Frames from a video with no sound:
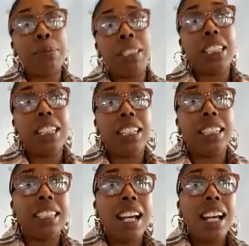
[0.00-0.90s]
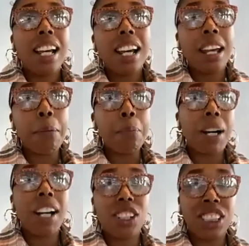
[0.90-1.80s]
jeans and
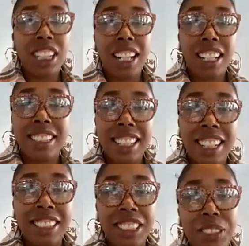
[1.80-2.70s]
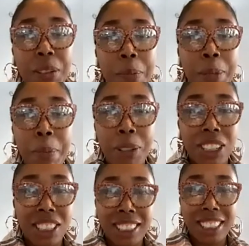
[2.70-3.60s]
biker jackets. And I just remember
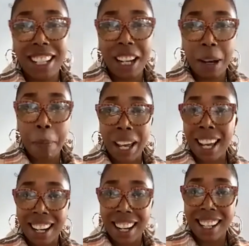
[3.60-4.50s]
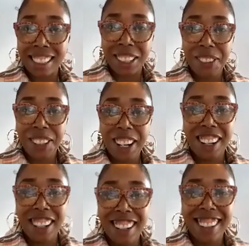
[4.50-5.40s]
just thinking how badass they were.
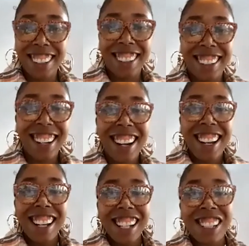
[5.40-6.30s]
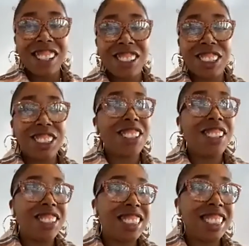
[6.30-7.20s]
The
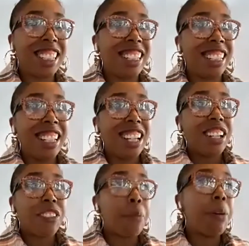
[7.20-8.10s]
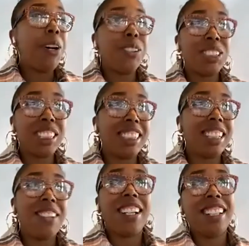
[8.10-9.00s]
Strokes and Ramones and
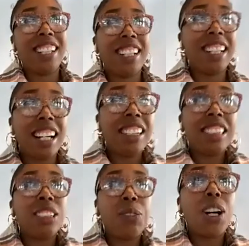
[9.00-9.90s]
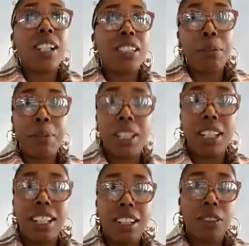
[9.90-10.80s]
stuff like that. Like, I just wanted to
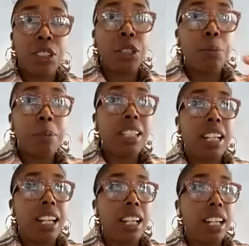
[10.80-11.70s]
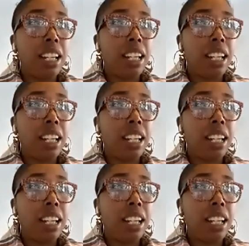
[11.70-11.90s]
be, to me, they